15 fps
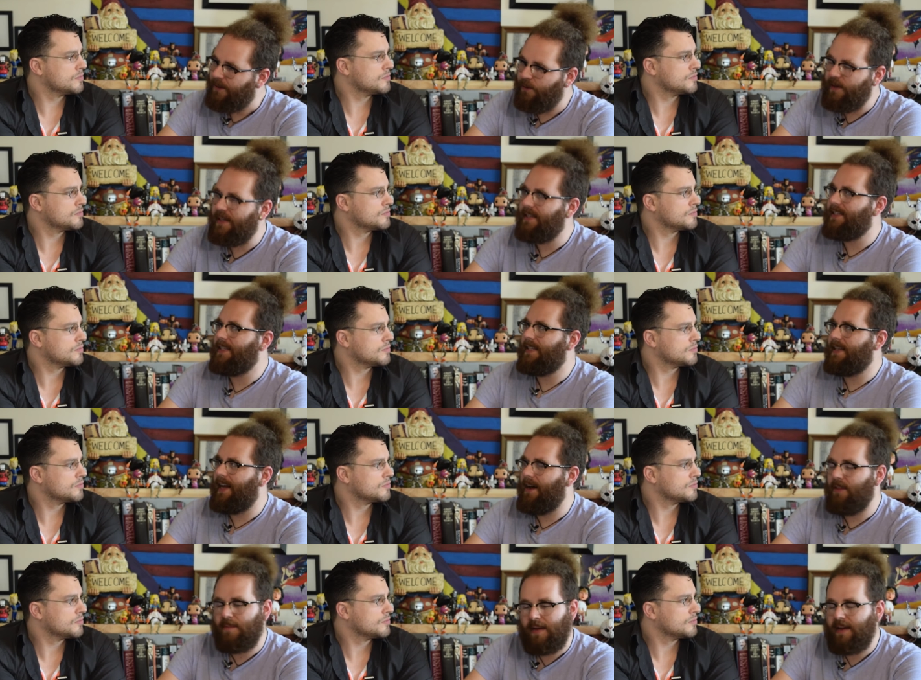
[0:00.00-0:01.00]
Speaker 1: when you sit
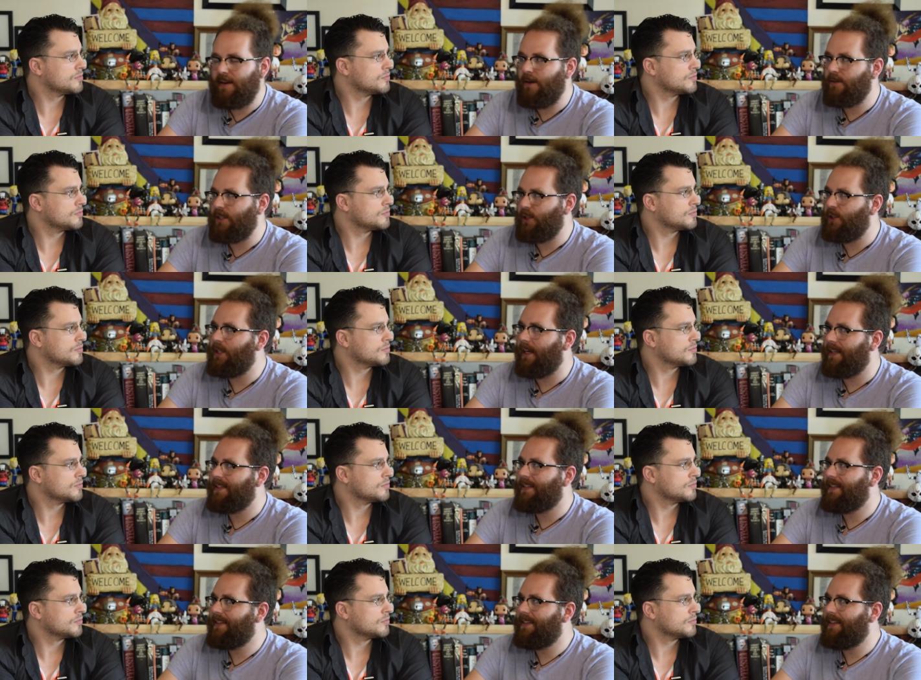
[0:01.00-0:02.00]
down, the man knows his
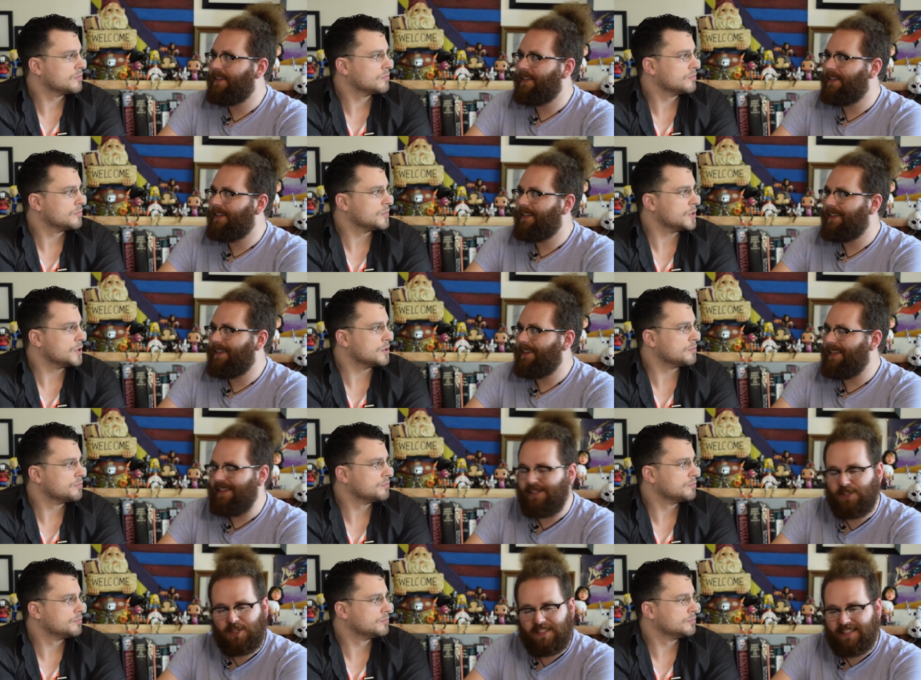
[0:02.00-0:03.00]
shit. Yeah,
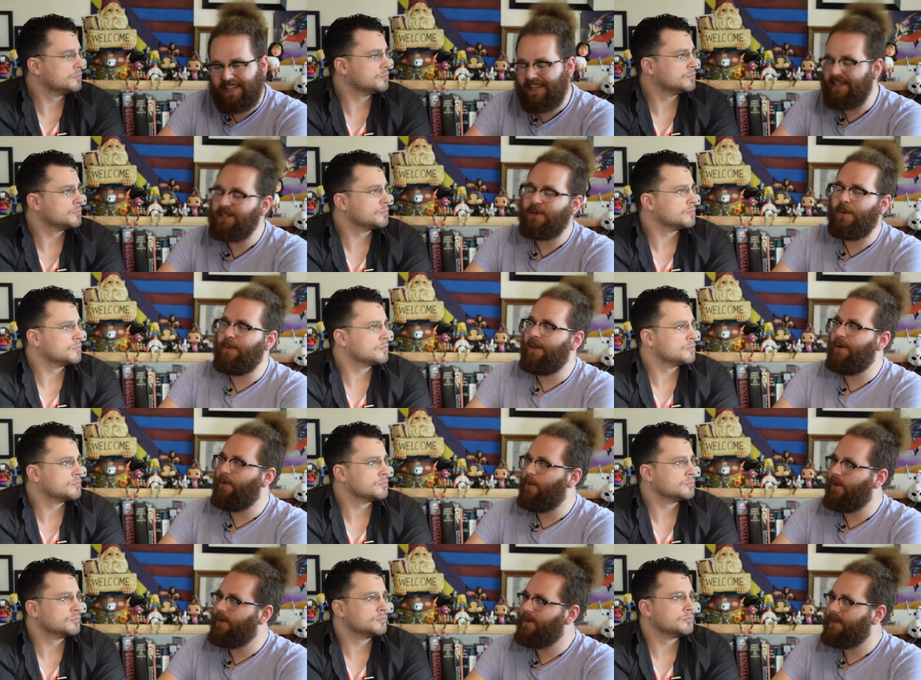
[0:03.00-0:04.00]
he's just in his own
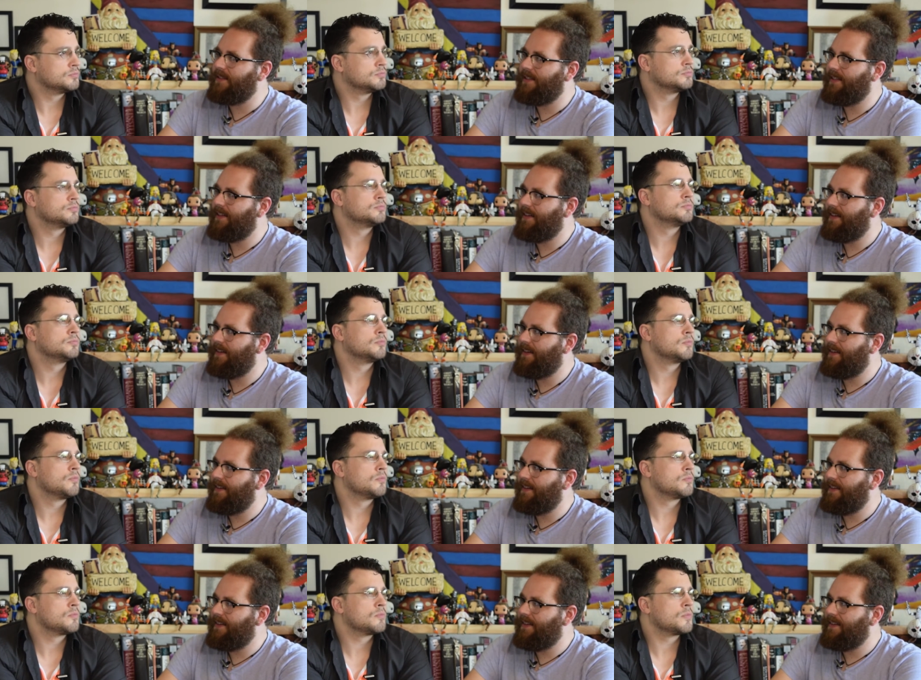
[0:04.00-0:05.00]
little world.
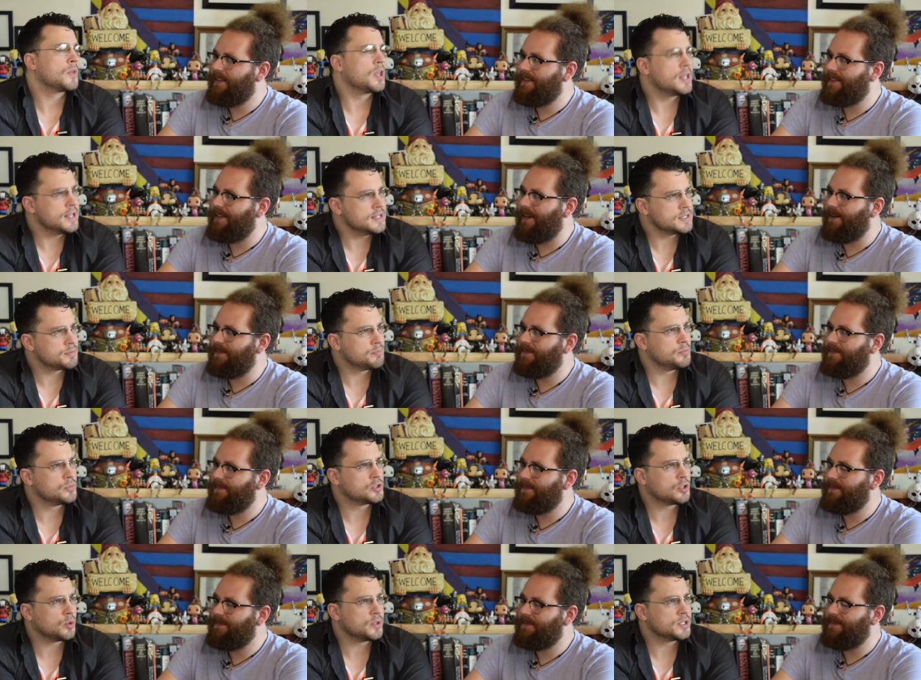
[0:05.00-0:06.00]
So, is
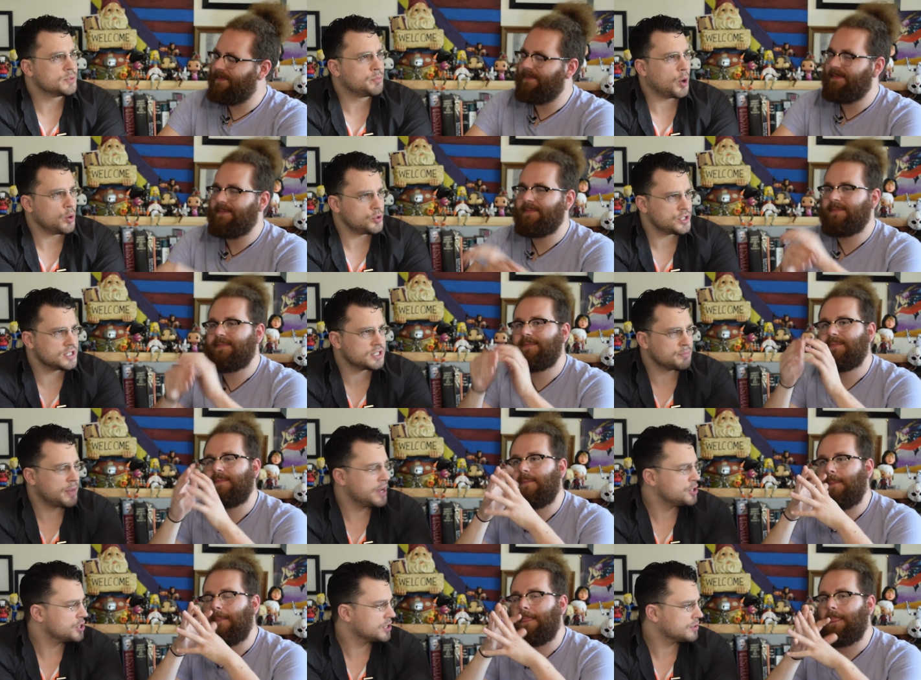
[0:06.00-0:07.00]
Speaker 2: so is potions
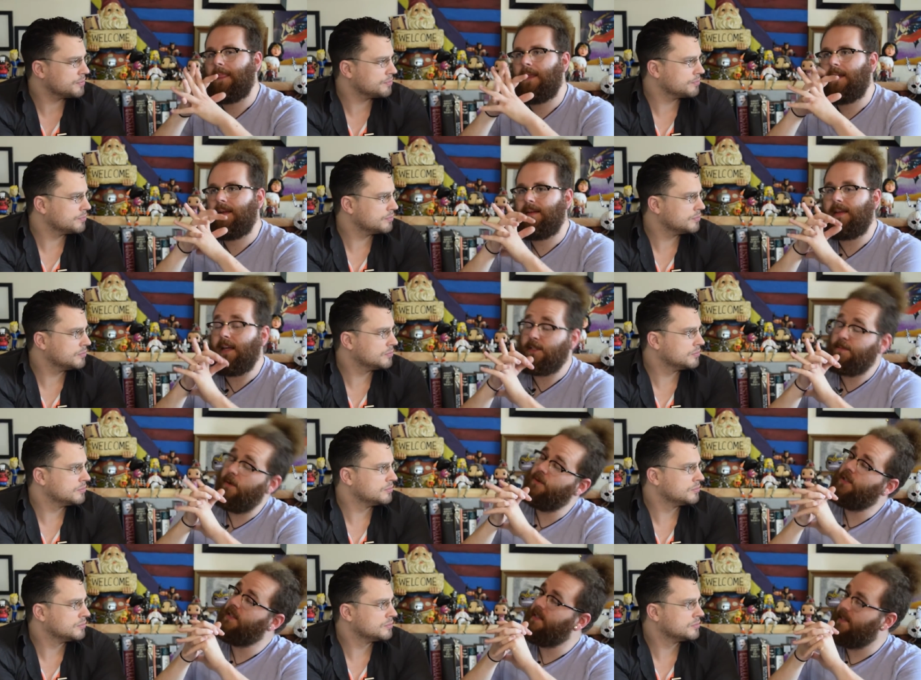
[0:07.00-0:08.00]
magic?
Speaker 1: Yes,
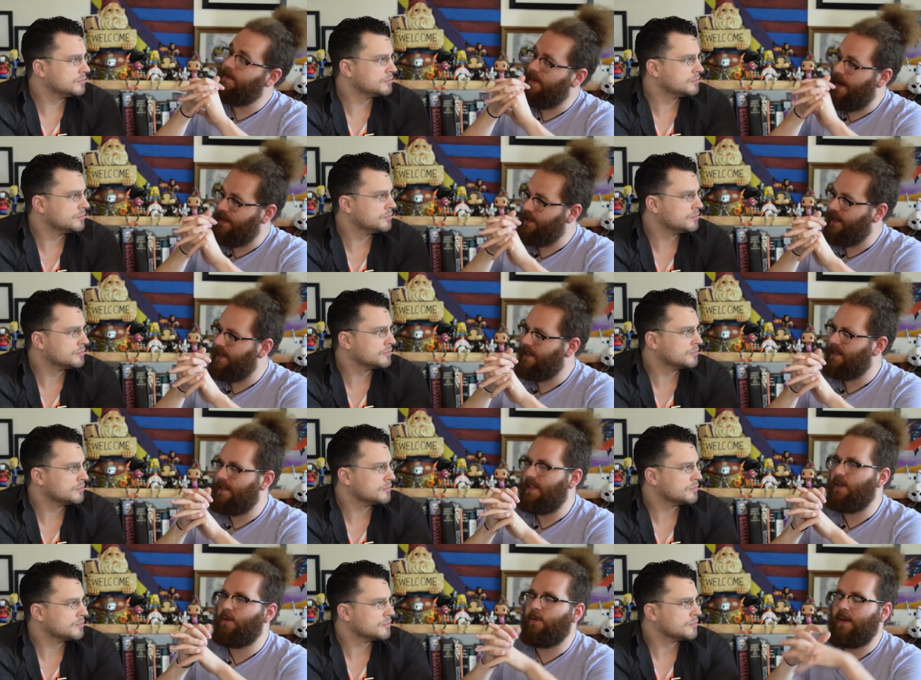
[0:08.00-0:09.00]
potions is magic. It
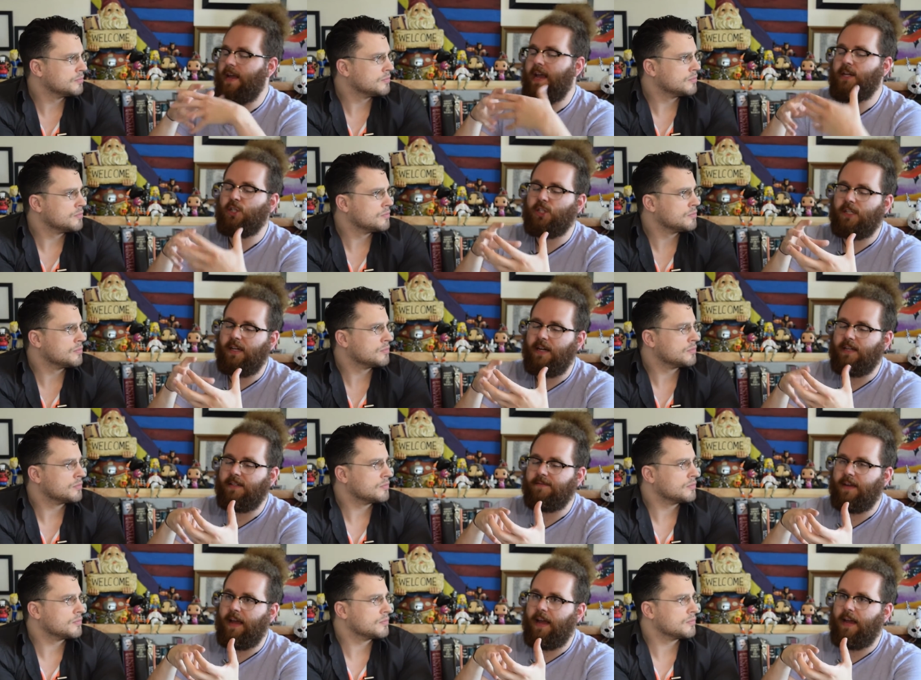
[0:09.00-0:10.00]
is the creation
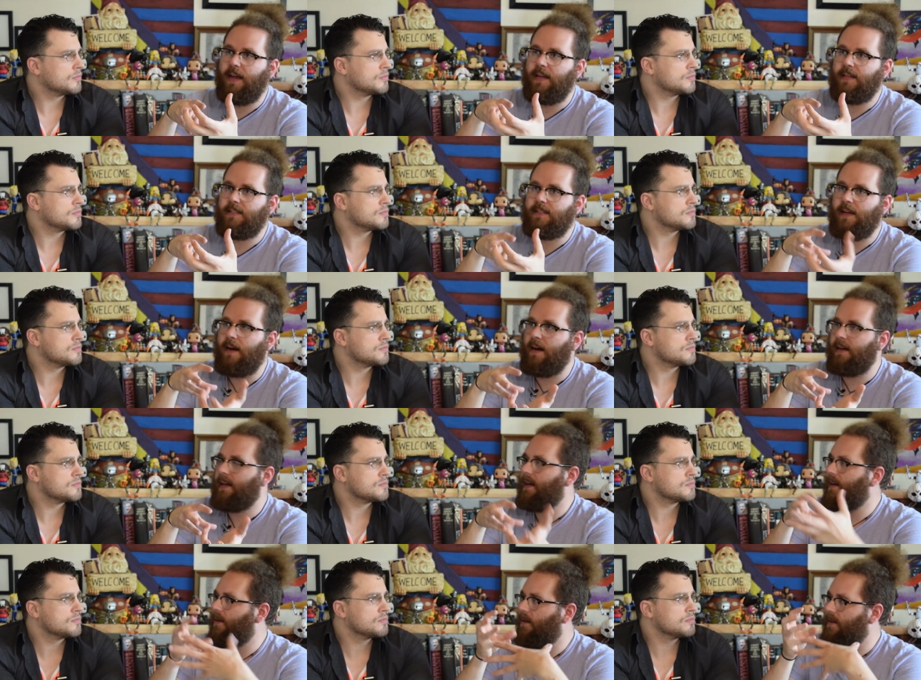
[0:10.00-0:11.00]
of a
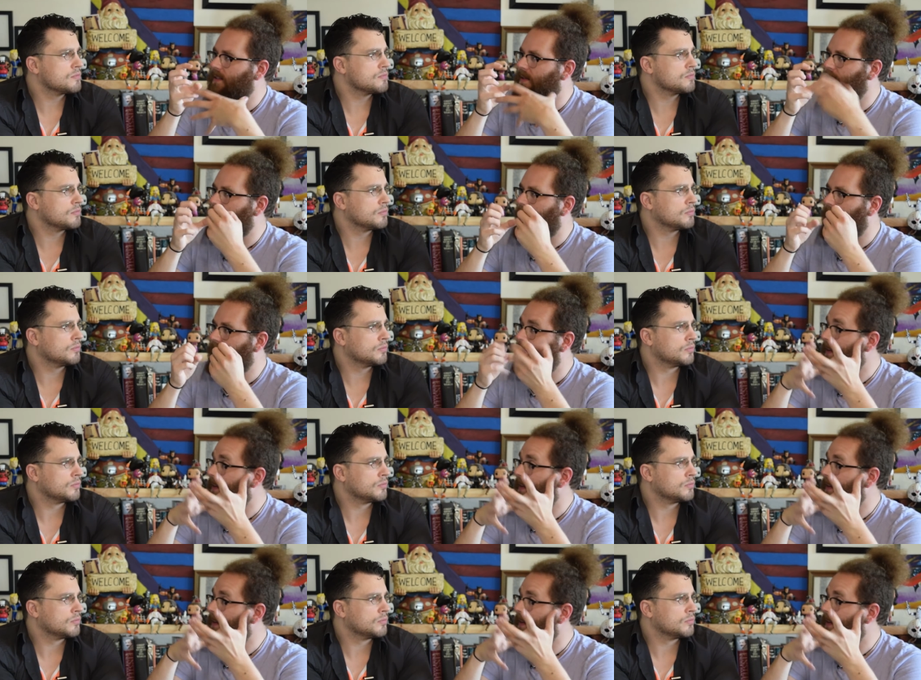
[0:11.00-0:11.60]
tonic or some kind of